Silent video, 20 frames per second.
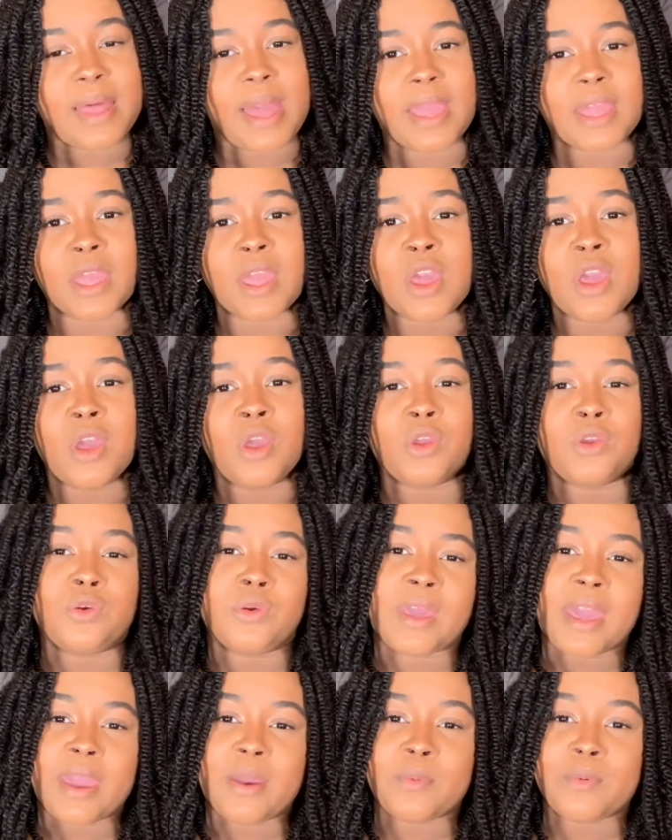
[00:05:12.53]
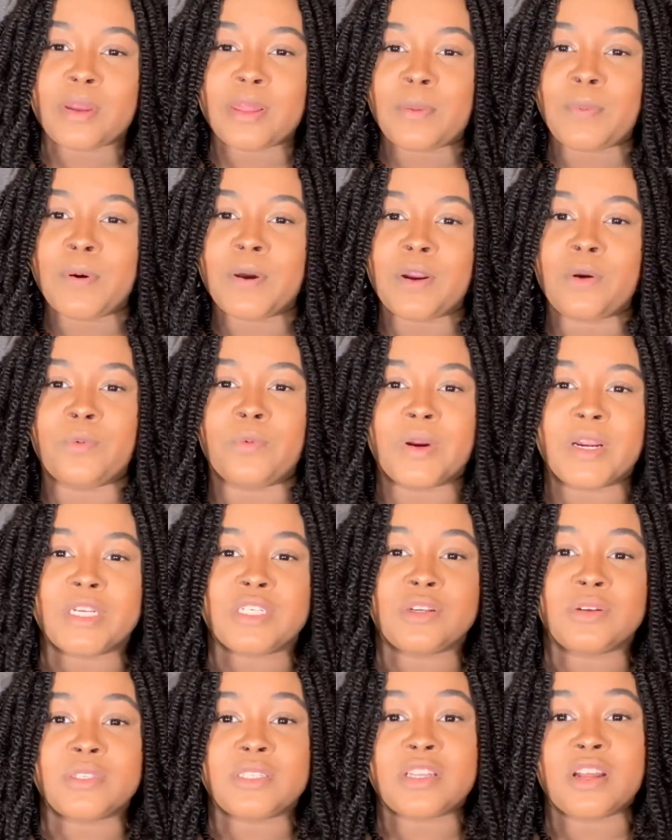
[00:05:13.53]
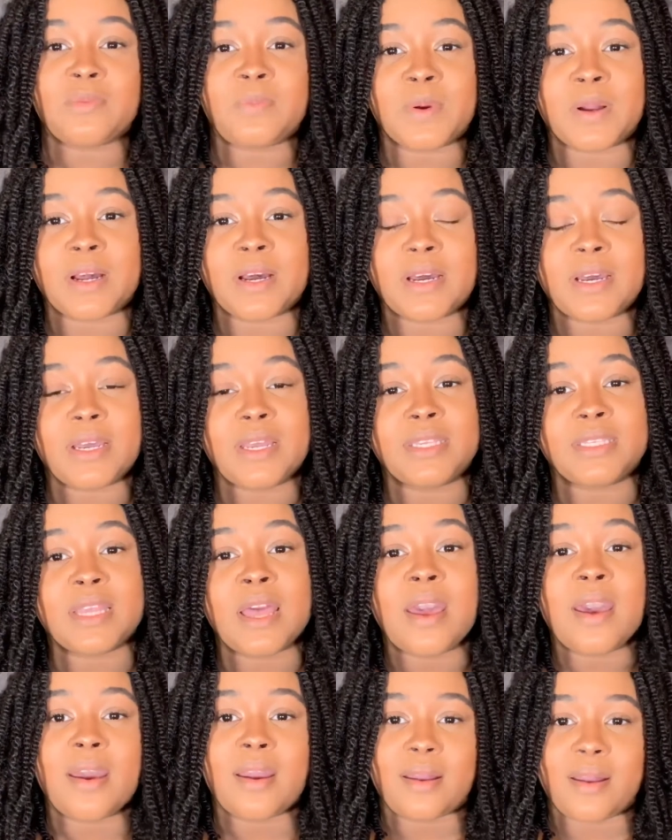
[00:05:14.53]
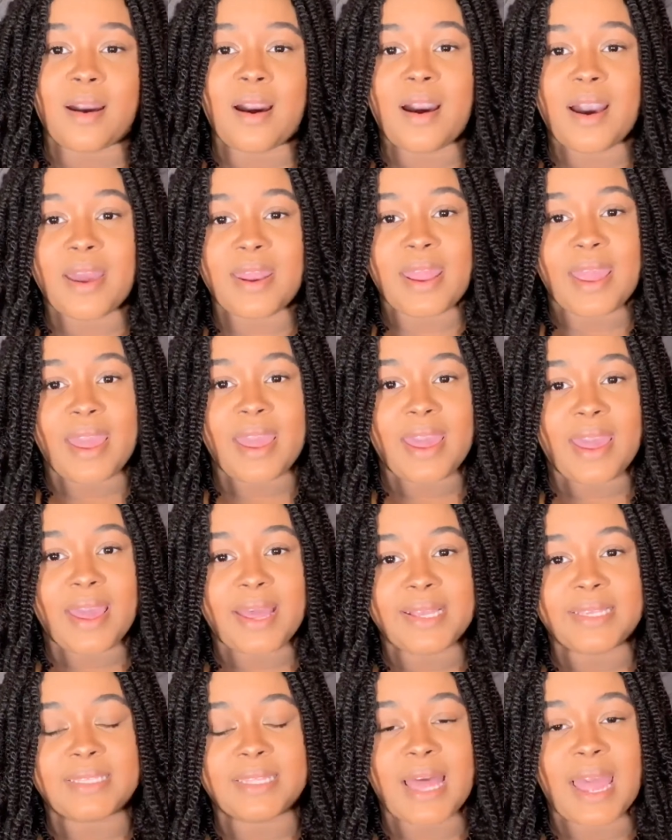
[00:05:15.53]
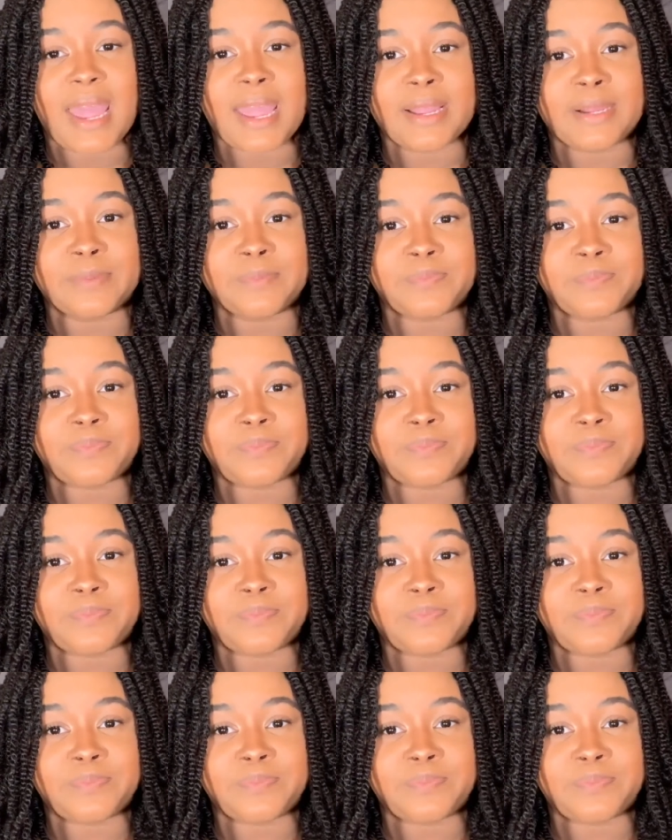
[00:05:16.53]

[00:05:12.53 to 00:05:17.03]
Like, you can't really put a rush on stuff, because God has, like,